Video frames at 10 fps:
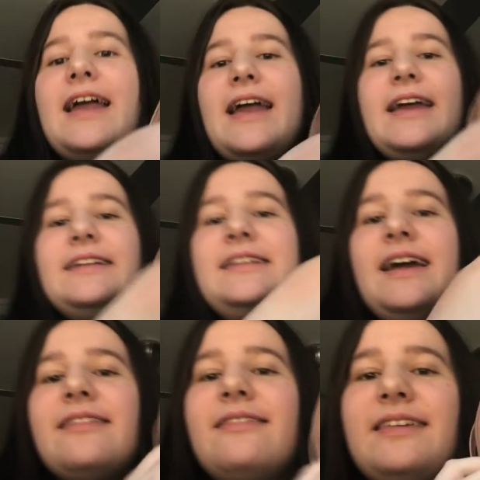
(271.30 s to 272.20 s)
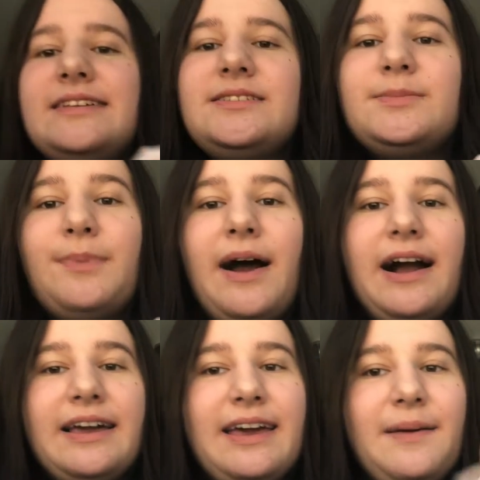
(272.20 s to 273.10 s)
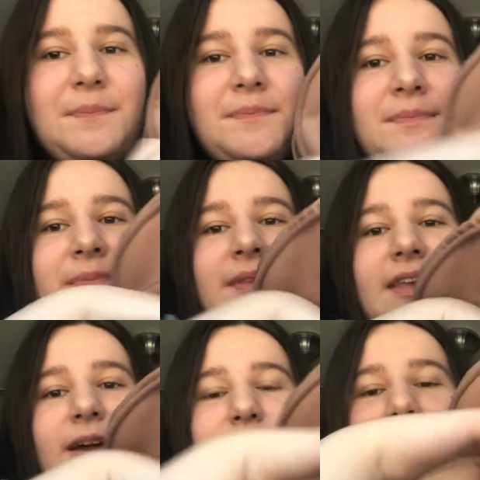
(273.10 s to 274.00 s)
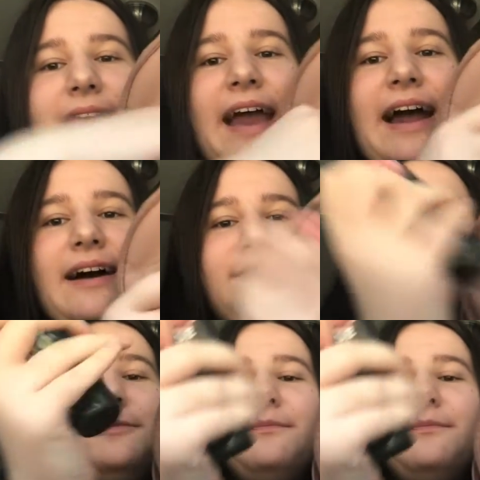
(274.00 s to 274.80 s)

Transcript: in this pocket, we have